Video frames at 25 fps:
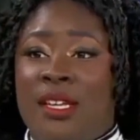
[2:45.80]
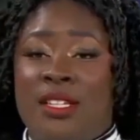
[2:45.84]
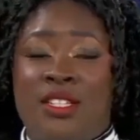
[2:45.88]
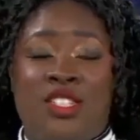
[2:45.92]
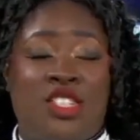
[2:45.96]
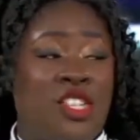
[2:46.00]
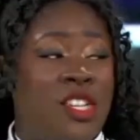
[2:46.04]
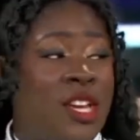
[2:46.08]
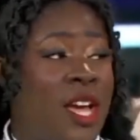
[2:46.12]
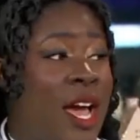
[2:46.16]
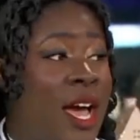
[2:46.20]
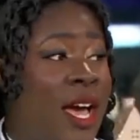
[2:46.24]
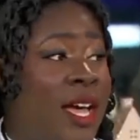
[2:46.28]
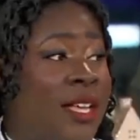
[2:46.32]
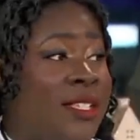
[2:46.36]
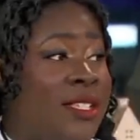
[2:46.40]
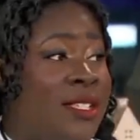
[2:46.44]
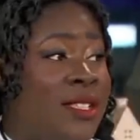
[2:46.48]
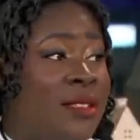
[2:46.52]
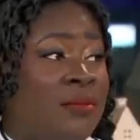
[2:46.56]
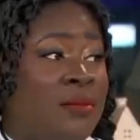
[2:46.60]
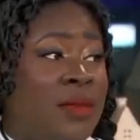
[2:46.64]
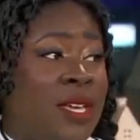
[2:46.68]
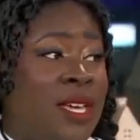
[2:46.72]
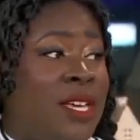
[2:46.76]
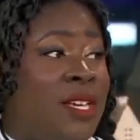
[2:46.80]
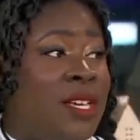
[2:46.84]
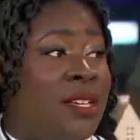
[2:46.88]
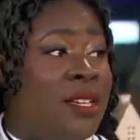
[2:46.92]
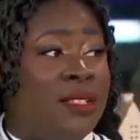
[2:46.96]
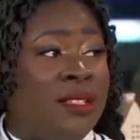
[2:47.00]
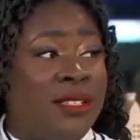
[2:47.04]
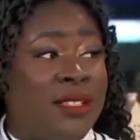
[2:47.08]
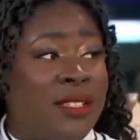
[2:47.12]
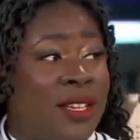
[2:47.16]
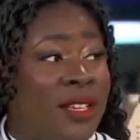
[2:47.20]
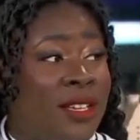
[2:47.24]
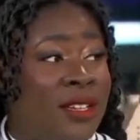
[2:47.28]
and she has the
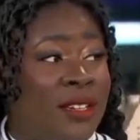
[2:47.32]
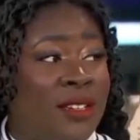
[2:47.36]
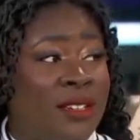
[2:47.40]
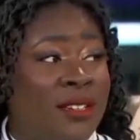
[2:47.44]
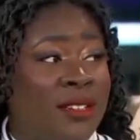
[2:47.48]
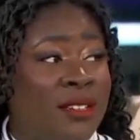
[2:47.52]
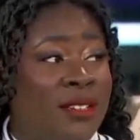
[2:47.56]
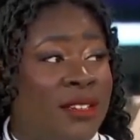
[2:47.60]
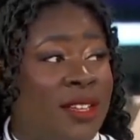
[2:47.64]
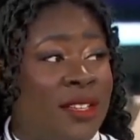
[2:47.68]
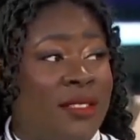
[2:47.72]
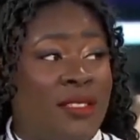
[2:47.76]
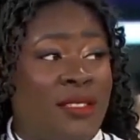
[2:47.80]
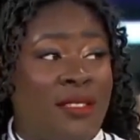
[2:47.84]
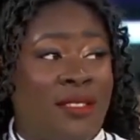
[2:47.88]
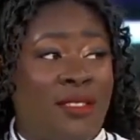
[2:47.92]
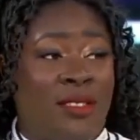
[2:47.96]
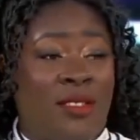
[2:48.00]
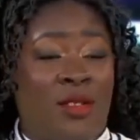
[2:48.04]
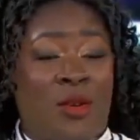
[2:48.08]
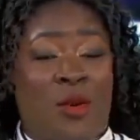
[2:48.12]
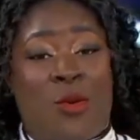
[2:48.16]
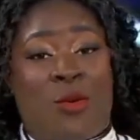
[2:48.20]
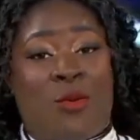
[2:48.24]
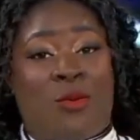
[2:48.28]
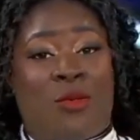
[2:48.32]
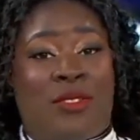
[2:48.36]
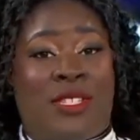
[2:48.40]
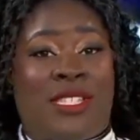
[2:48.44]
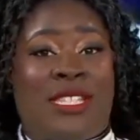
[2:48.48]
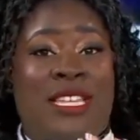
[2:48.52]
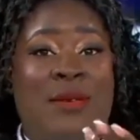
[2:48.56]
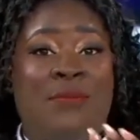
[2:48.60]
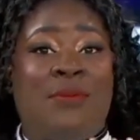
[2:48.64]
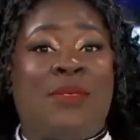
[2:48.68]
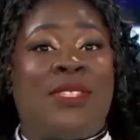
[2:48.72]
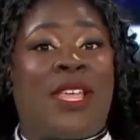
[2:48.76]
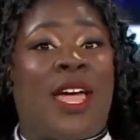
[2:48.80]
means and no
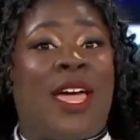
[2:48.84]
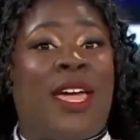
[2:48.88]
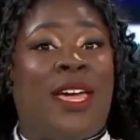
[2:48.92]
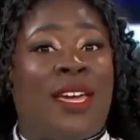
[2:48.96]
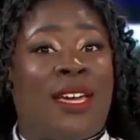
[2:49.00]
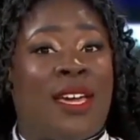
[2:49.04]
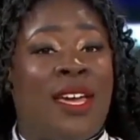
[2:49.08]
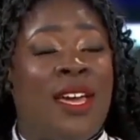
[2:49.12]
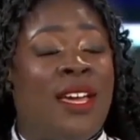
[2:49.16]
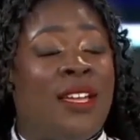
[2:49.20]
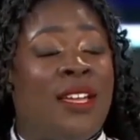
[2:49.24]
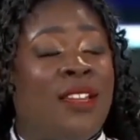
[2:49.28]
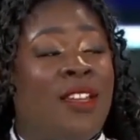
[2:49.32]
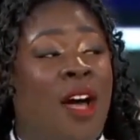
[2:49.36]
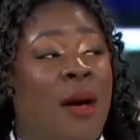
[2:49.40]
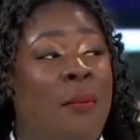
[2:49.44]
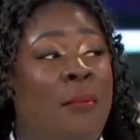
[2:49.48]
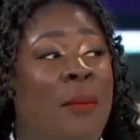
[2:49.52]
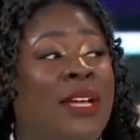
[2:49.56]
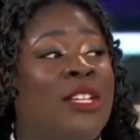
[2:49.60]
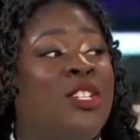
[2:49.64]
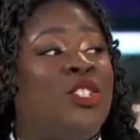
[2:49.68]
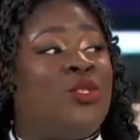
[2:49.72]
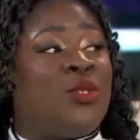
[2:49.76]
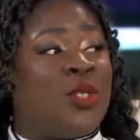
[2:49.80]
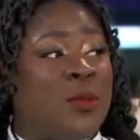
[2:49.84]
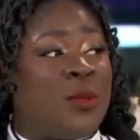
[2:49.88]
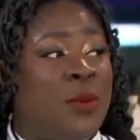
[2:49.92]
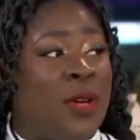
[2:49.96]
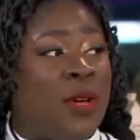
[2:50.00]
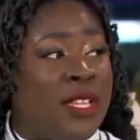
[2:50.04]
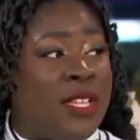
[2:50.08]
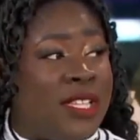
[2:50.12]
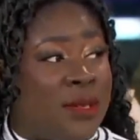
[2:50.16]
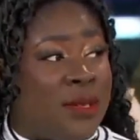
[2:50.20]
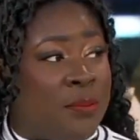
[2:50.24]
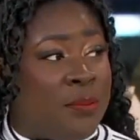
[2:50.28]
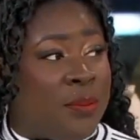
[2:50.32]
seems like not much
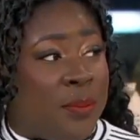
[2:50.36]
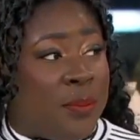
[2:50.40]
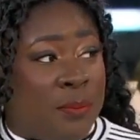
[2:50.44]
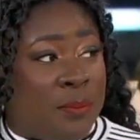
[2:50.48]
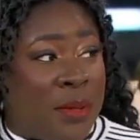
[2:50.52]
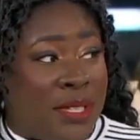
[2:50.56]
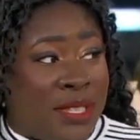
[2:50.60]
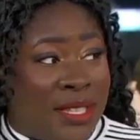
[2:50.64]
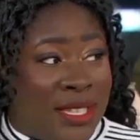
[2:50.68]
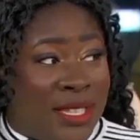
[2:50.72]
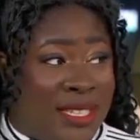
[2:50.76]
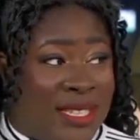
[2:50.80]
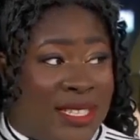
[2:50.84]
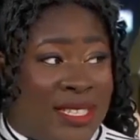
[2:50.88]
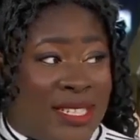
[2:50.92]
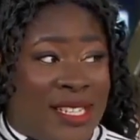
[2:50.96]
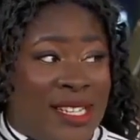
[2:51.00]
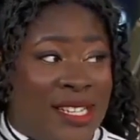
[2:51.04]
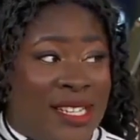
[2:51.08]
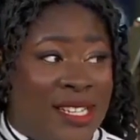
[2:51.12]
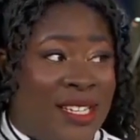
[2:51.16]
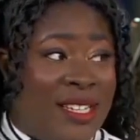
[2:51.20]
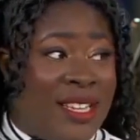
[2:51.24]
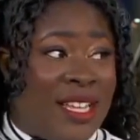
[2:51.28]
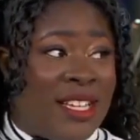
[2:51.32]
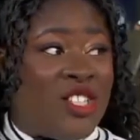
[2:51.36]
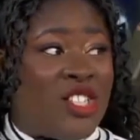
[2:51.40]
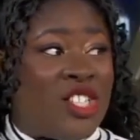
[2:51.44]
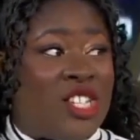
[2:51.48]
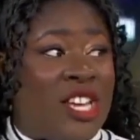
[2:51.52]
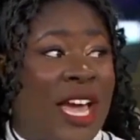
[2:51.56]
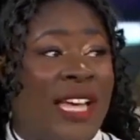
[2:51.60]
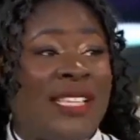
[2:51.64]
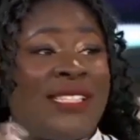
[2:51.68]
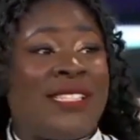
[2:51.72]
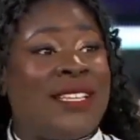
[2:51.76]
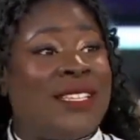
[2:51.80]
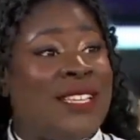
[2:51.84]
responsibility the that
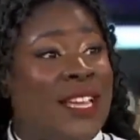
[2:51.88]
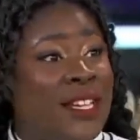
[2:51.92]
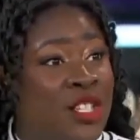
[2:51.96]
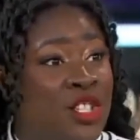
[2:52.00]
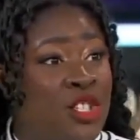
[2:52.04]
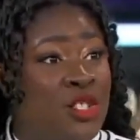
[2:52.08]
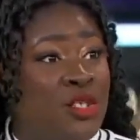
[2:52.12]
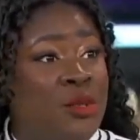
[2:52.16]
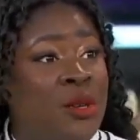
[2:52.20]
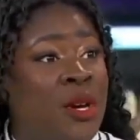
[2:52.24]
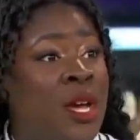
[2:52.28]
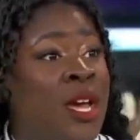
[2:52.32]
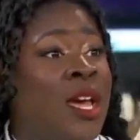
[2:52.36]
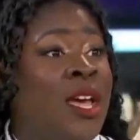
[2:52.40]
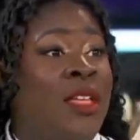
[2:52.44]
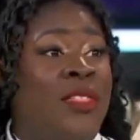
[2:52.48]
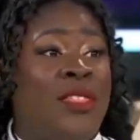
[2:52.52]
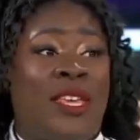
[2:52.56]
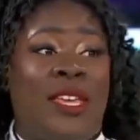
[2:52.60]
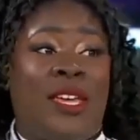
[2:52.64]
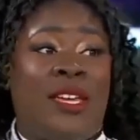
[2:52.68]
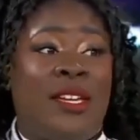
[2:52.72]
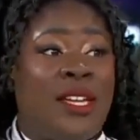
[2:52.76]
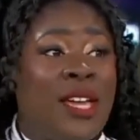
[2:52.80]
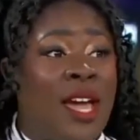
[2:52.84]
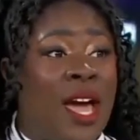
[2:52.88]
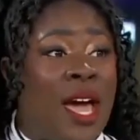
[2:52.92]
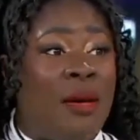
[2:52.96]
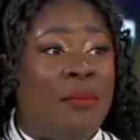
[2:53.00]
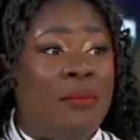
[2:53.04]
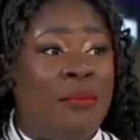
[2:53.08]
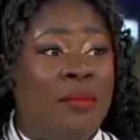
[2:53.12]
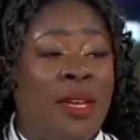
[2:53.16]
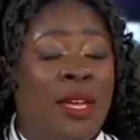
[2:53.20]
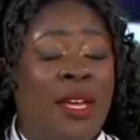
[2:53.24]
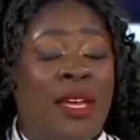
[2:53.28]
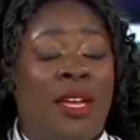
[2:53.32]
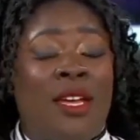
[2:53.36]
income. she has to tend to the
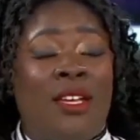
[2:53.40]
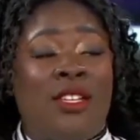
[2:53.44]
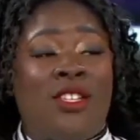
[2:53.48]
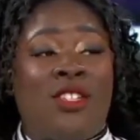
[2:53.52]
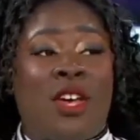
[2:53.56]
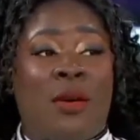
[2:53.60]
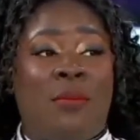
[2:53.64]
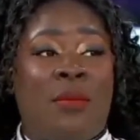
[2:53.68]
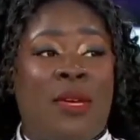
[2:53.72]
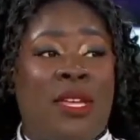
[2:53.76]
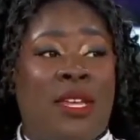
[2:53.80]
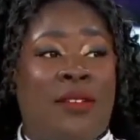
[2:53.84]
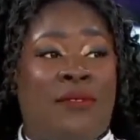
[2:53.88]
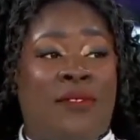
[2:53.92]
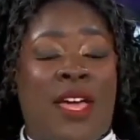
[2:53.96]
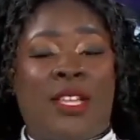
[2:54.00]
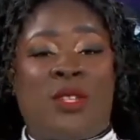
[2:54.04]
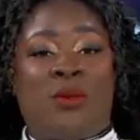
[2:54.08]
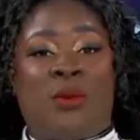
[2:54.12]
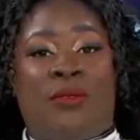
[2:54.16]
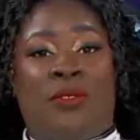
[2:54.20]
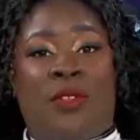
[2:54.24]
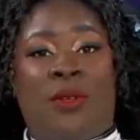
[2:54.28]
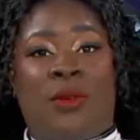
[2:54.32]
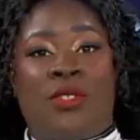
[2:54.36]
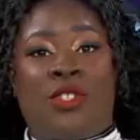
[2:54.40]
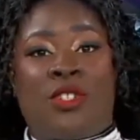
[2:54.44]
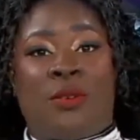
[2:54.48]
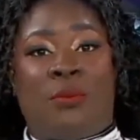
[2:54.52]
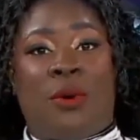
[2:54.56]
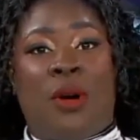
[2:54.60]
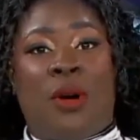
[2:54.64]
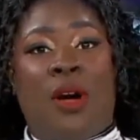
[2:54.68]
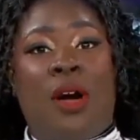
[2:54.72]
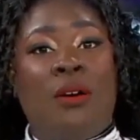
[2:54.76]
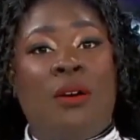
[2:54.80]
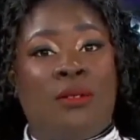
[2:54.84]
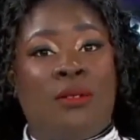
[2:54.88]
income. So I mean, if that's what floats
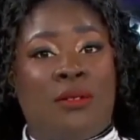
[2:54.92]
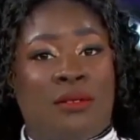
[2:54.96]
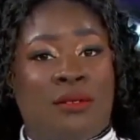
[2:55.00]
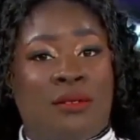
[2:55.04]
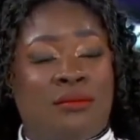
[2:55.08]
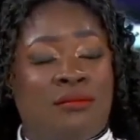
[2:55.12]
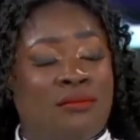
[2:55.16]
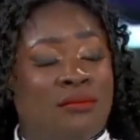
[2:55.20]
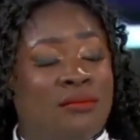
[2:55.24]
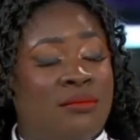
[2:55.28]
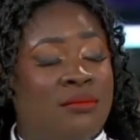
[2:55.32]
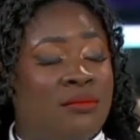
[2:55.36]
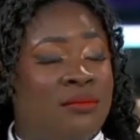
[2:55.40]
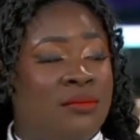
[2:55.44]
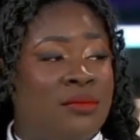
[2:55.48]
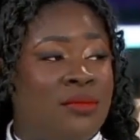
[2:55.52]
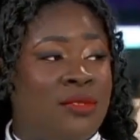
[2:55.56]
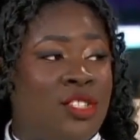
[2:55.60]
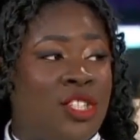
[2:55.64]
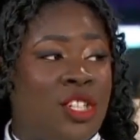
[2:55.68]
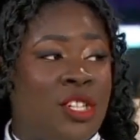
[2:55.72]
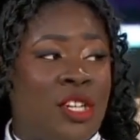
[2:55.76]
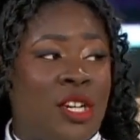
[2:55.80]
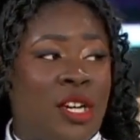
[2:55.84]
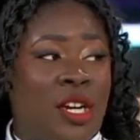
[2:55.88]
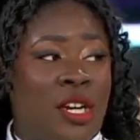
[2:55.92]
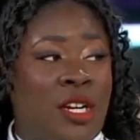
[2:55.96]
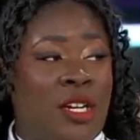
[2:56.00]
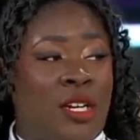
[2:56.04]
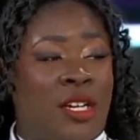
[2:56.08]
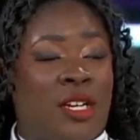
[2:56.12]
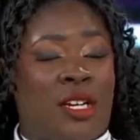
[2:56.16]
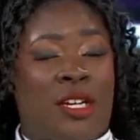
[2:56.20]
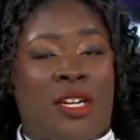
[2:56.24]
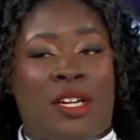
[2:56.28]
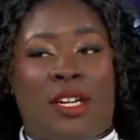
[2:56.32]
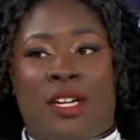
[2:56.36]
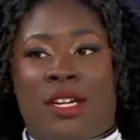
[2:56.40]
your boat, sure.
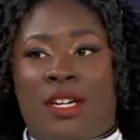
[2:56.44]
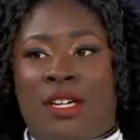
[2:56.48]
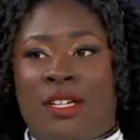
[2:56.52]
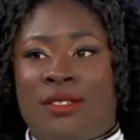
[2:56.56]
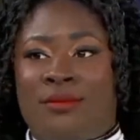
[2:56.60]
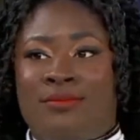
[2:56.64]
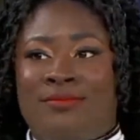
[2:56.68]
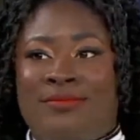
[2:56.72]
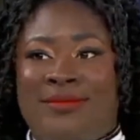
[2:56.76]
Yeah